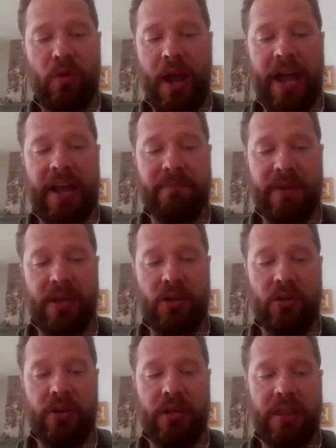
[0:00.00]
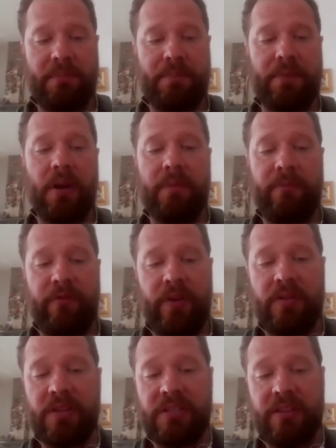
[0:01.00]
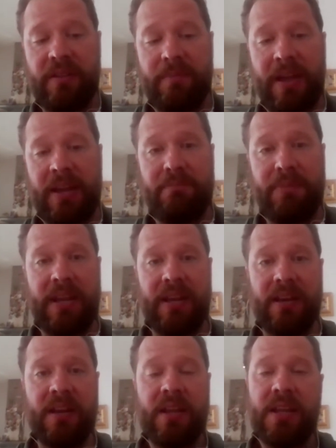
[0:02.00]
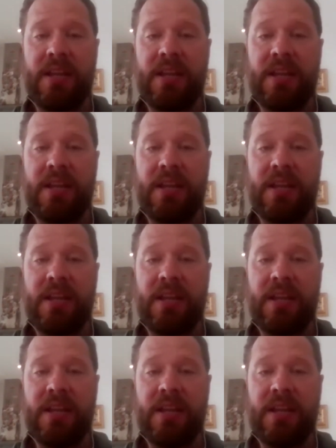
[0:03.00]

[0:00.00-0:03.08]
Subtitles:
hadn't been good, and the prime focus of them had been